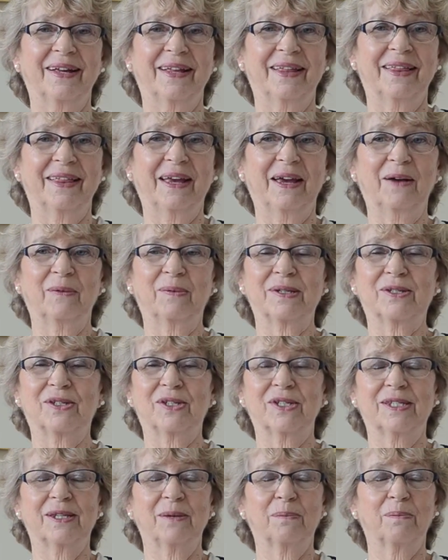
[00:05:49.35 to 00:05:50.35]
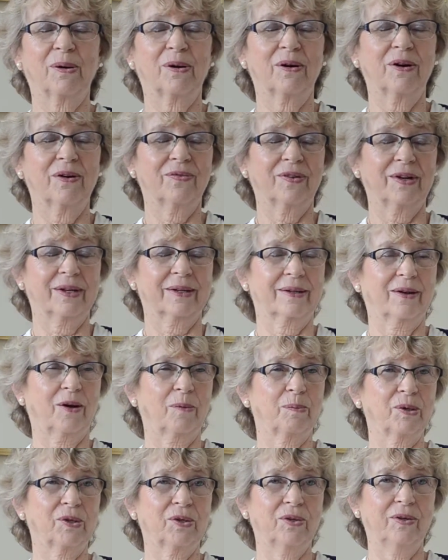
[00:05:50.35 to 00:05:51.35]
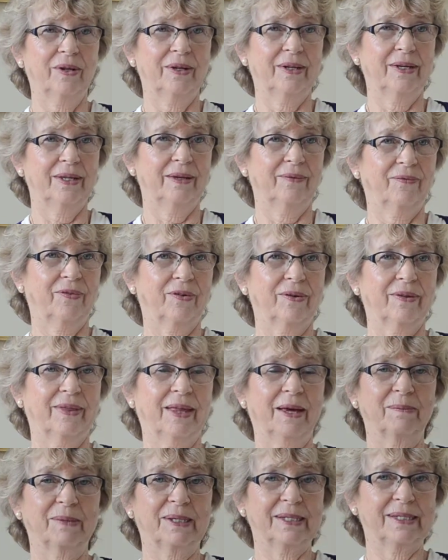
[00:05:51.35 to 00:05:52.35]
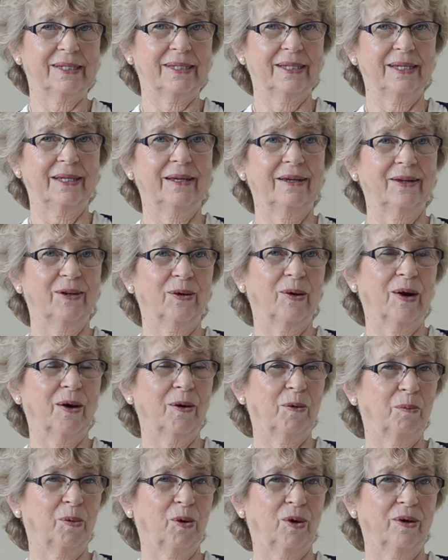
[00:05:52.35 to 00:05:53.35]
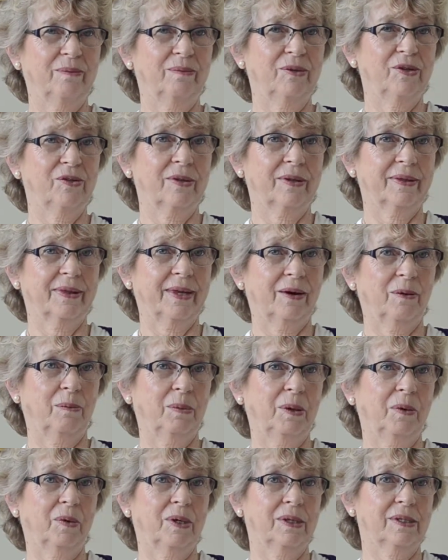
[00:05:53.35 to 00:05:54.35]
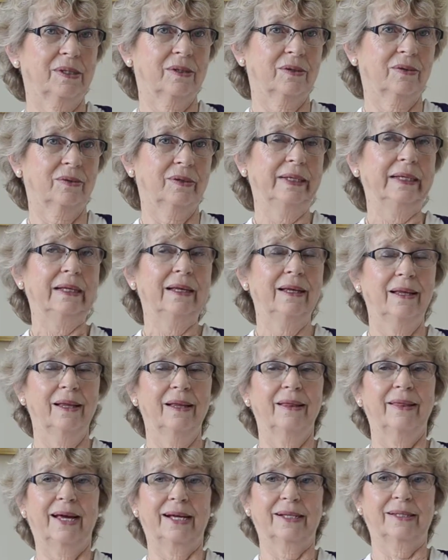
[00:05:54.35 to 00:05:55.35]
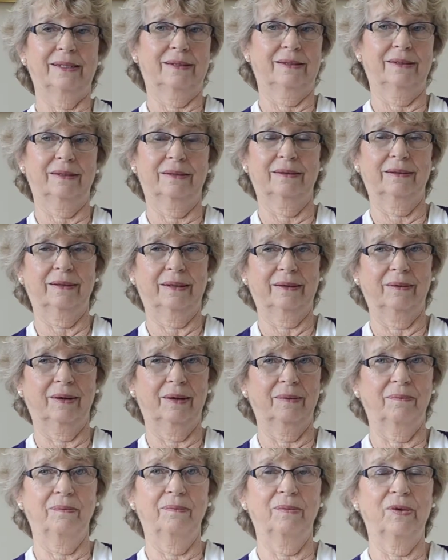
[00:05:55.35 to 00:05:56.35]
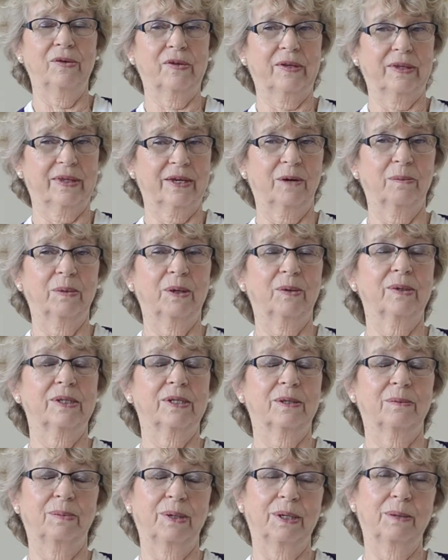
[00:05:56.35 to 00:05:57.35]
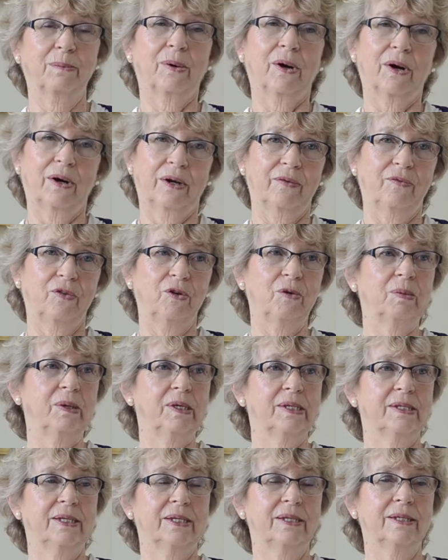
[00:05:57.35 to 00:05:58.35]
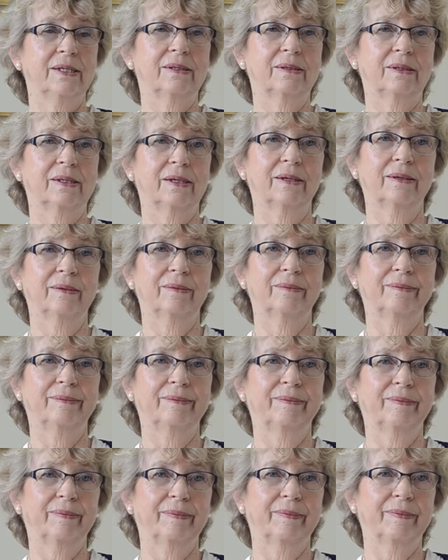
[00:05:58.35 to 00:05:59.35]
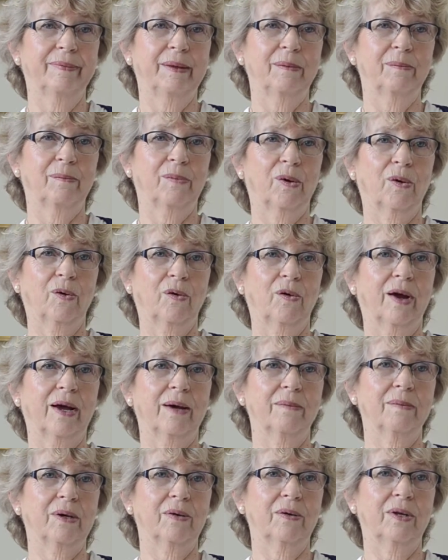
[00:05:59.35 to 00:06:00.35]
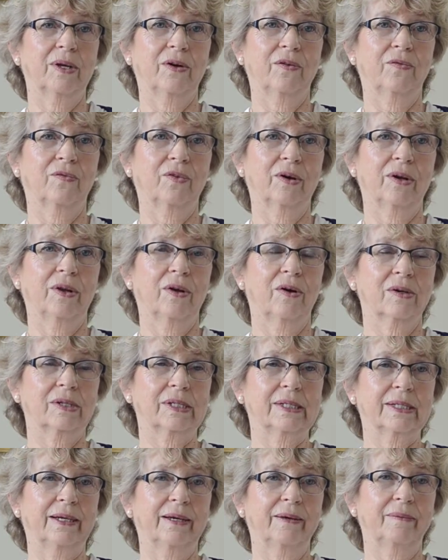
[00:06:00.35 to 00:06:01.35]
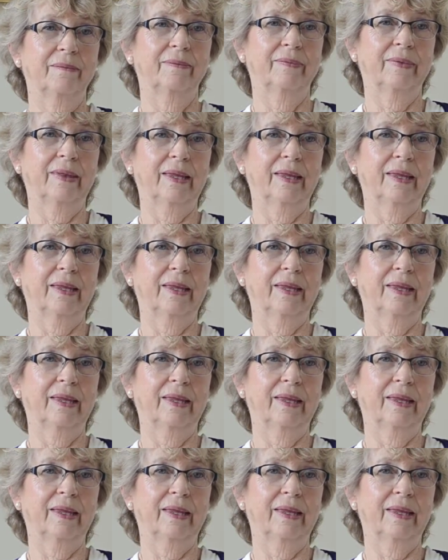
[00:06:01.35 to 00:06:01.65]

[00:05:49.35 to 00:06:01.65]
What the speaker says: It was just a perfect opportunity for them to see, how important music therapy was. So that's music therapy was a big part of UBC's program out here for a long time.